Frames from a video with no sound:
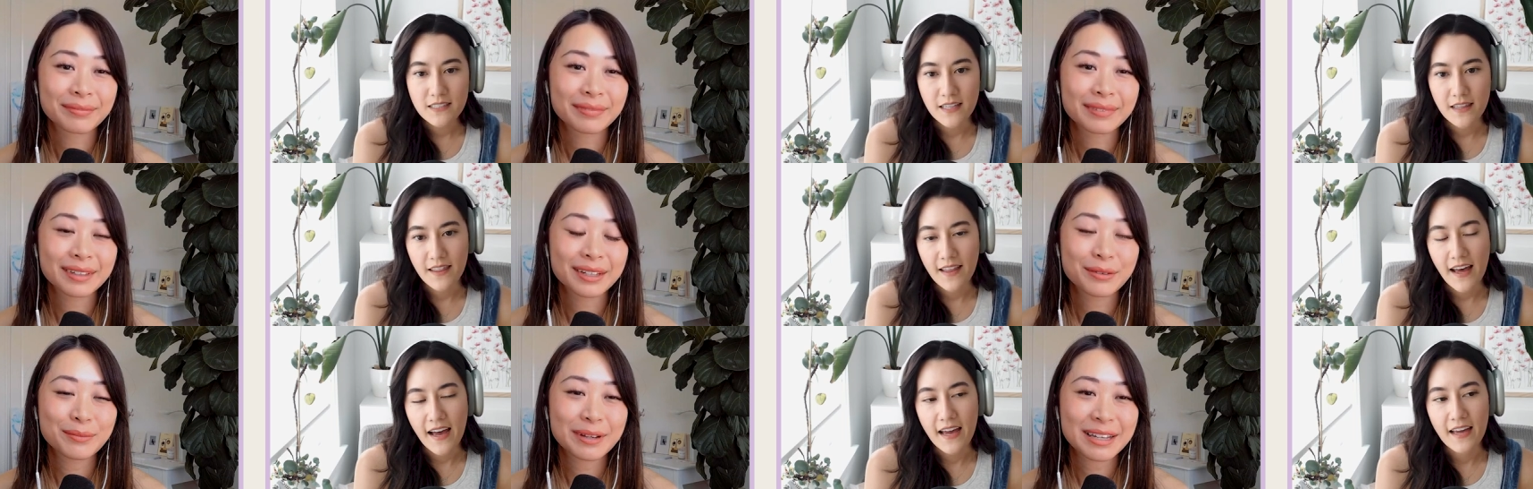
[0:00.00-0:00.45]

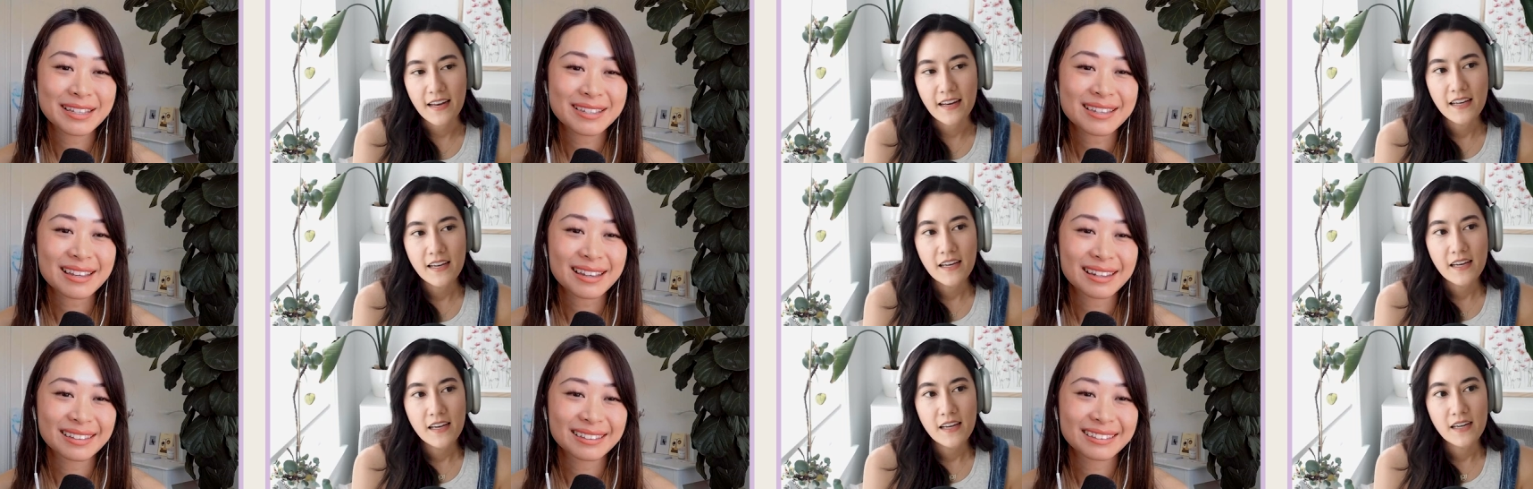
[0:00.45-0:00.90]
Speaker 1: And that,
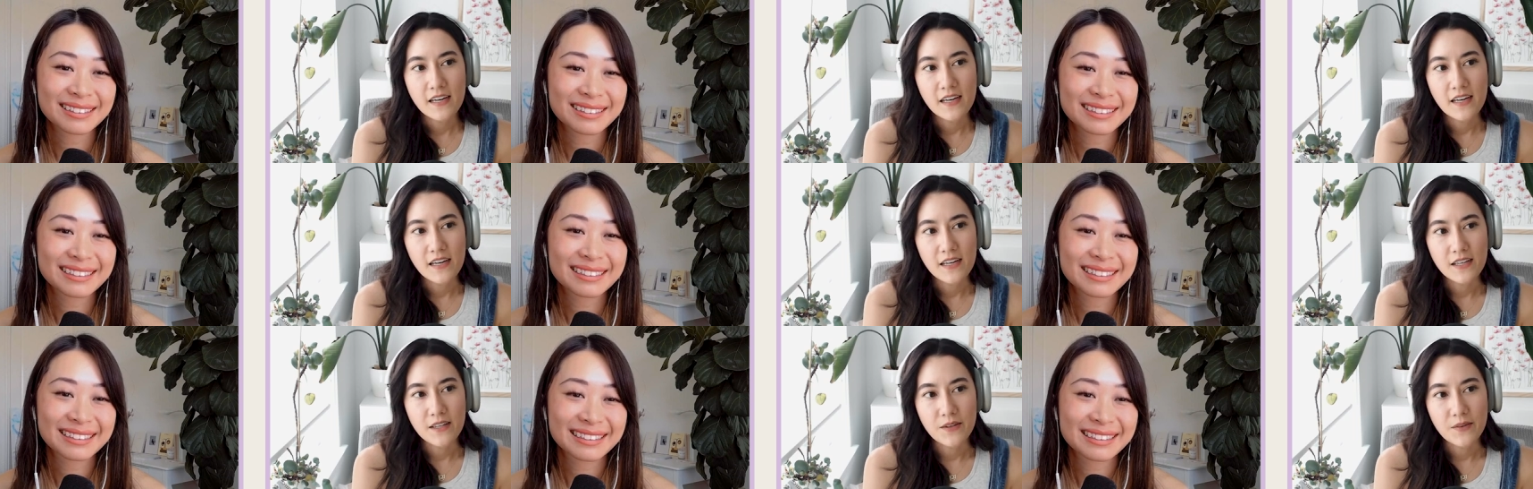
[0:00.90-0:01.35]
Amazing.
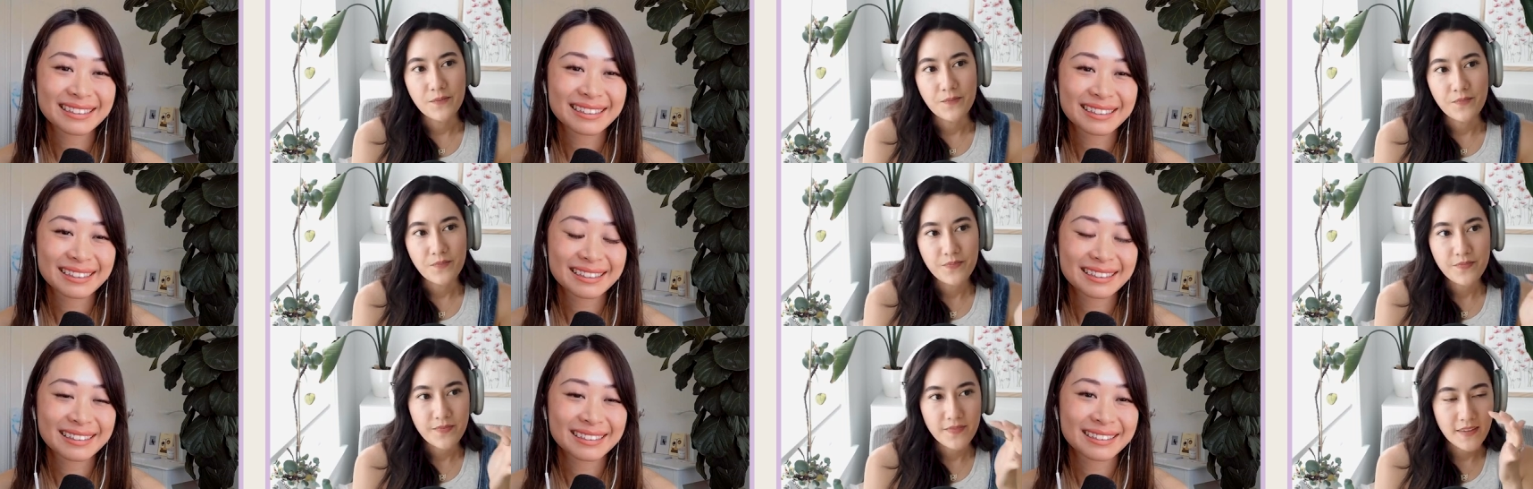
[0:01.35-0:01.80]

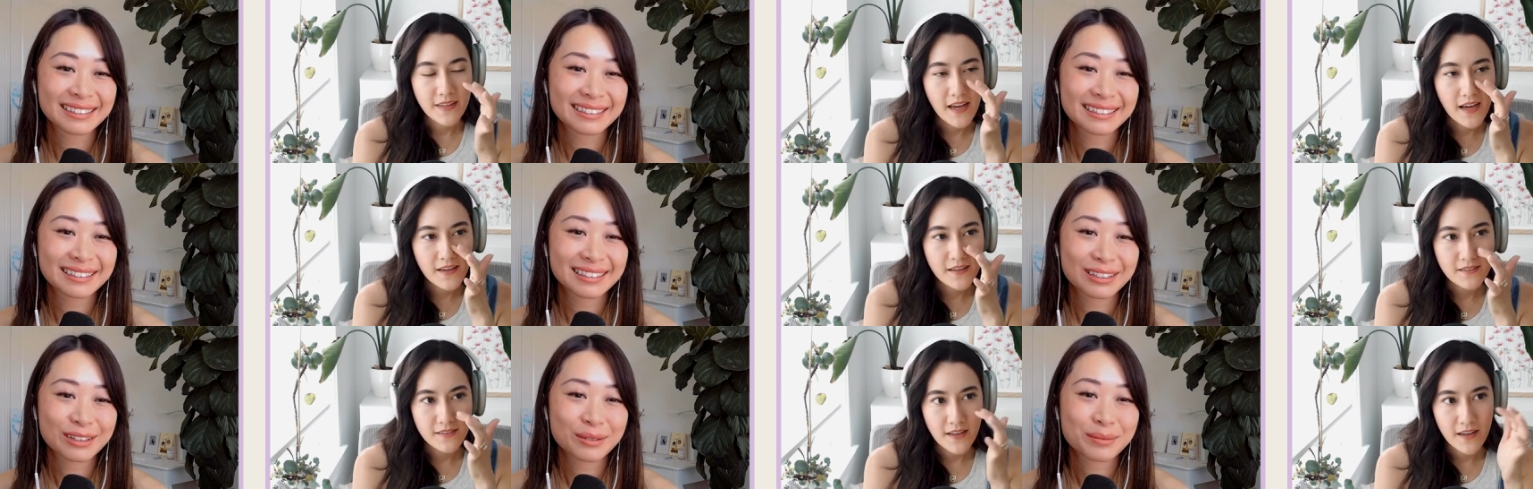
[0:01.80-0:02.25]
Um,
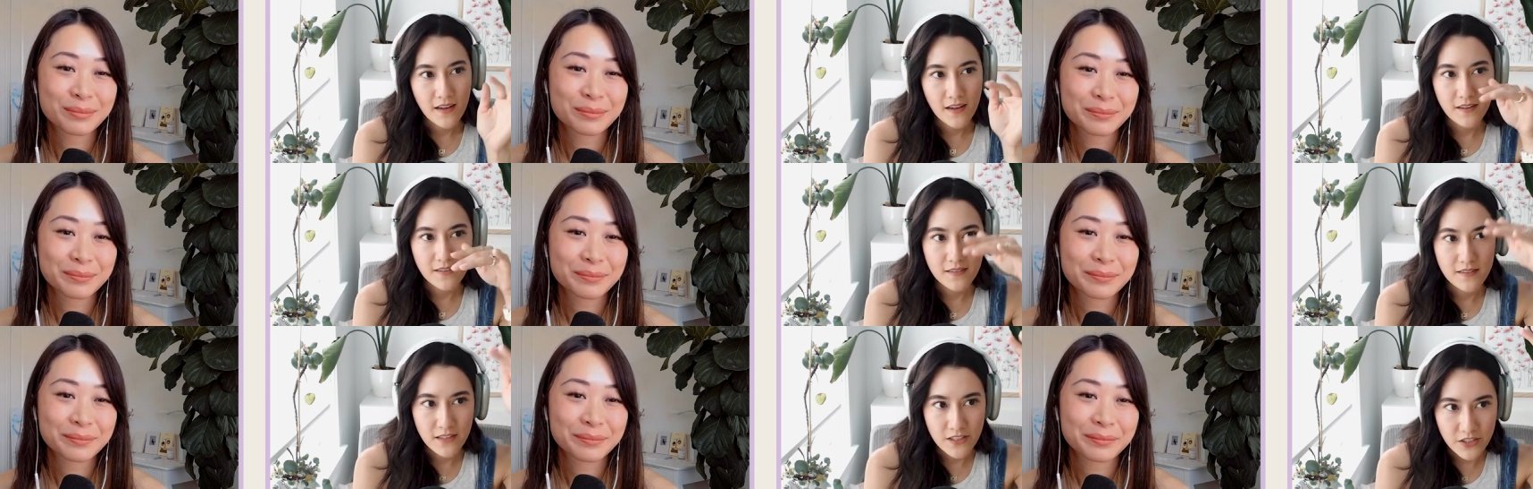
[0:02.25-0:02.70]
yeah, is like
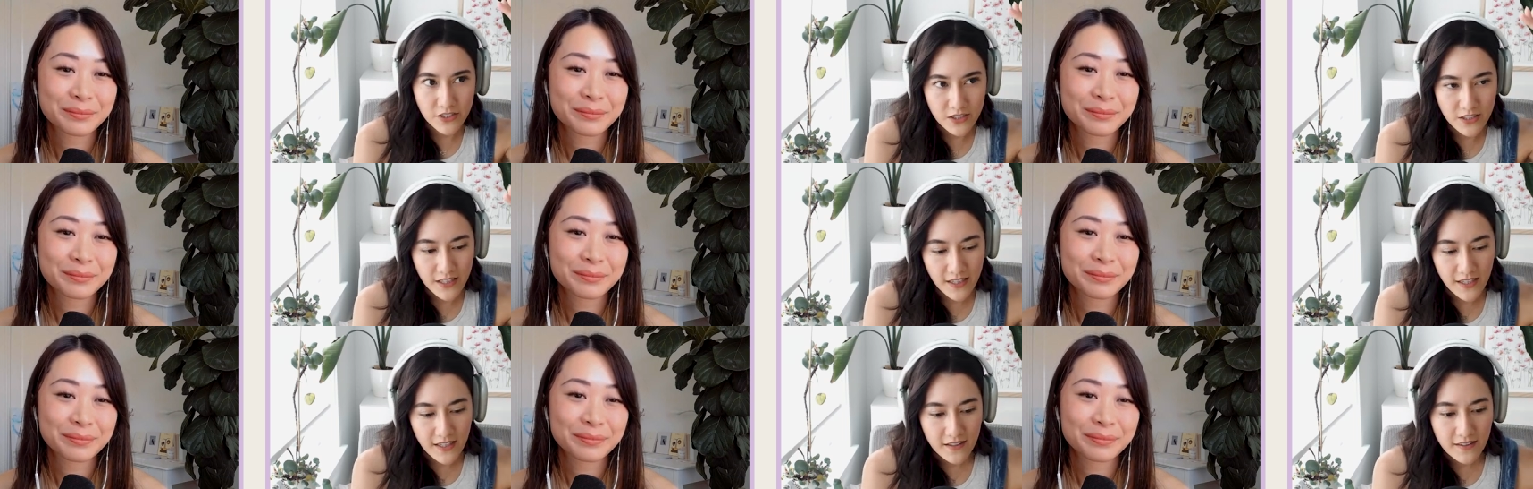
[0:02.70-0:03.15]

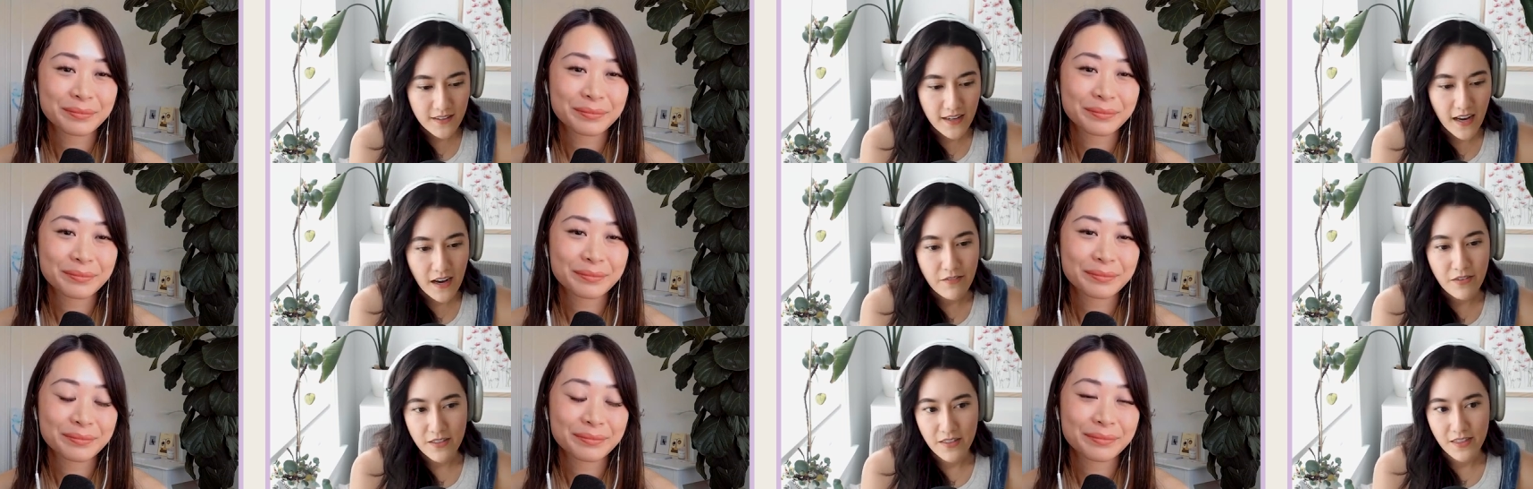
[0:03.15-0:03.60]
literally
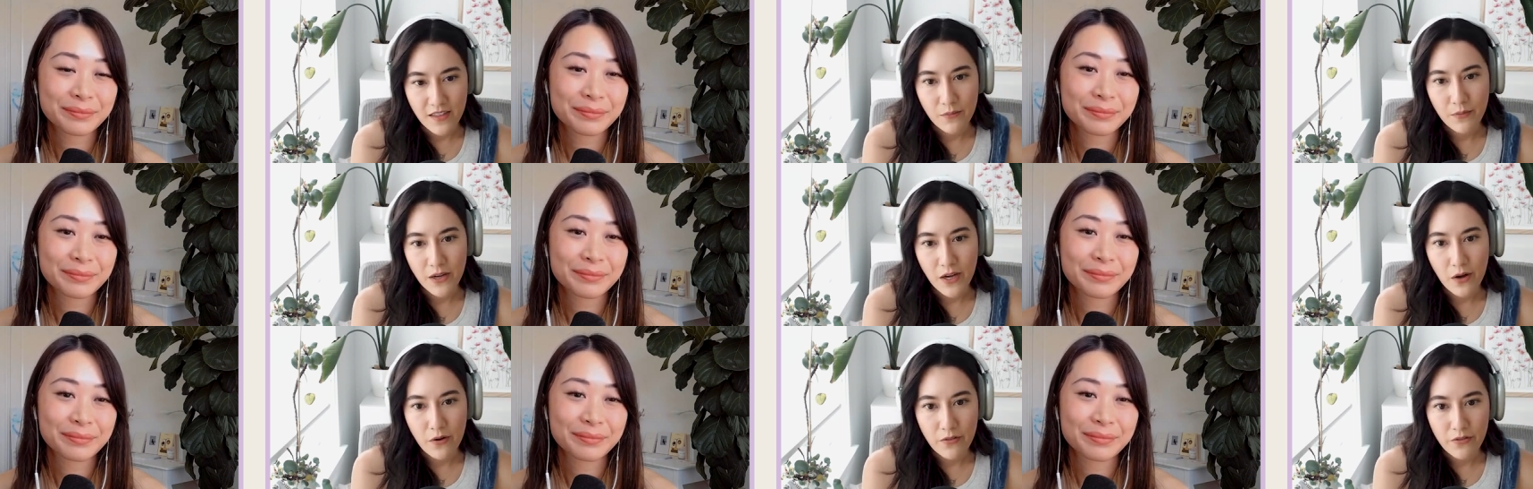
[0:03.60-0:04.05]
everything that we
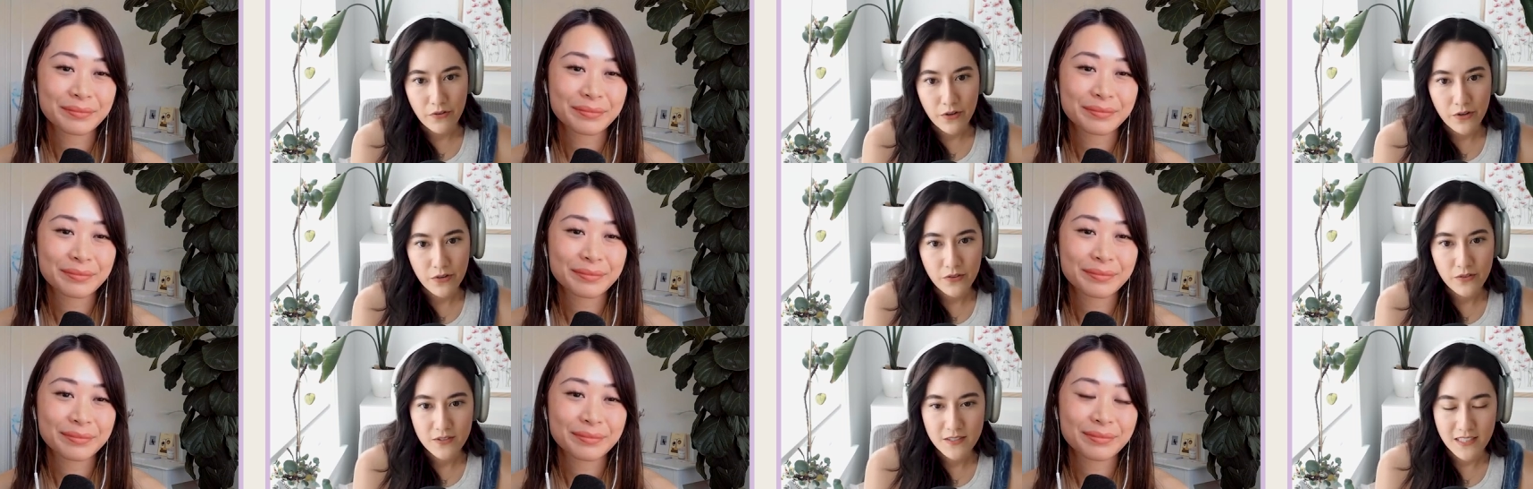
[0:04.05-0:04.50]
go
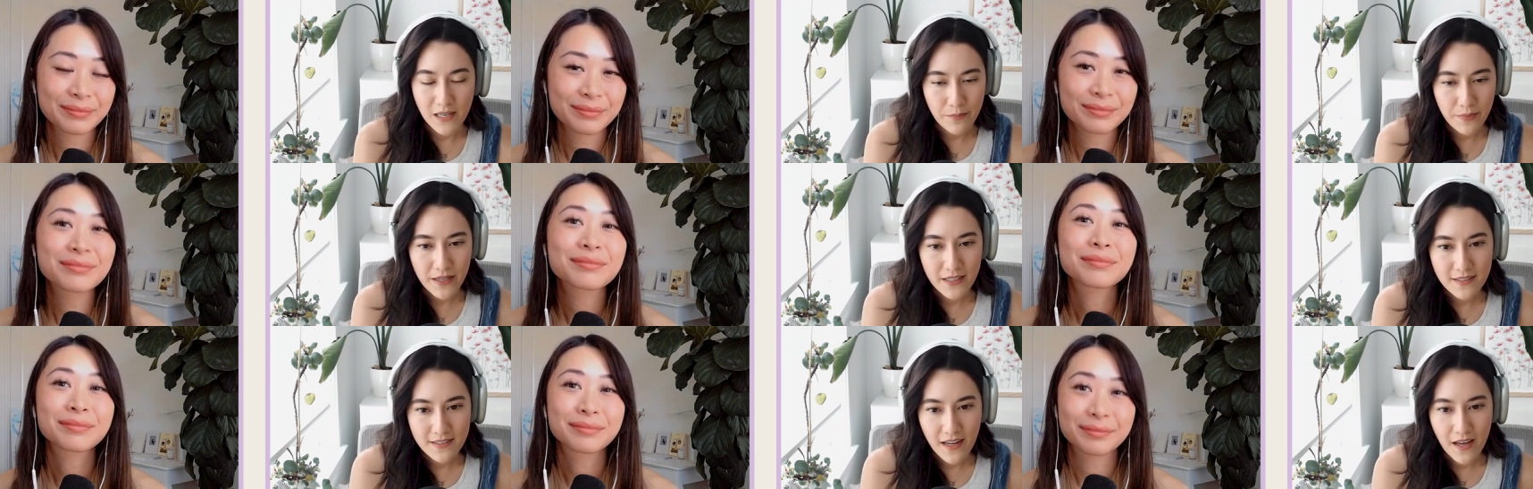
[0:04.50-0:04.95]
through step
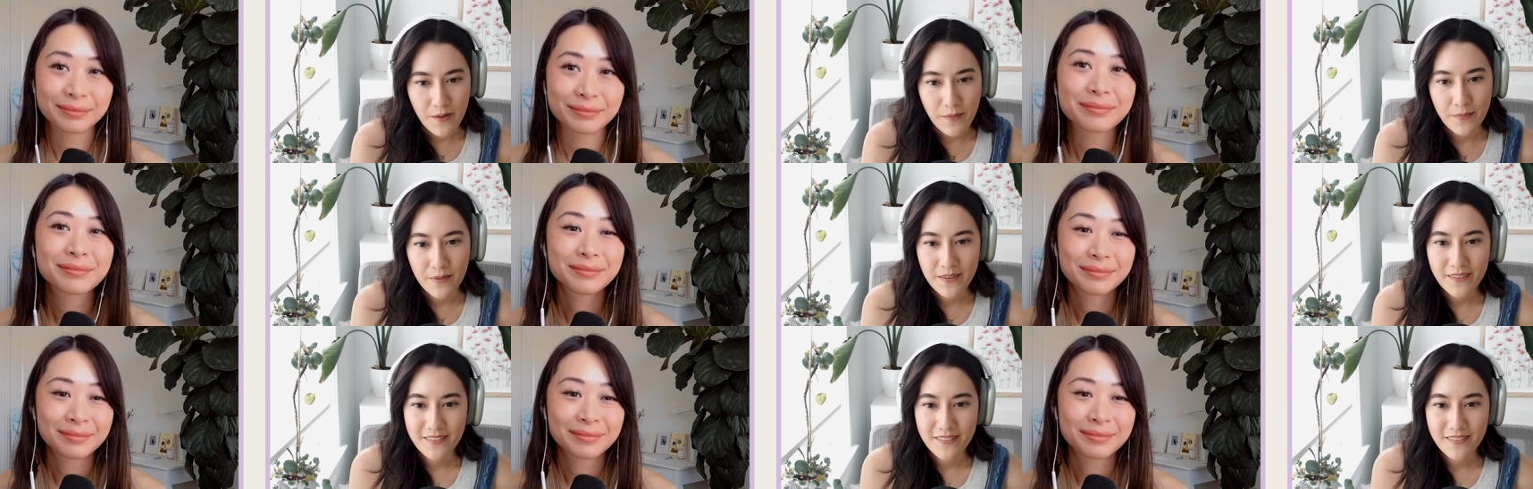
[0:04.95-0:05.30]
by step.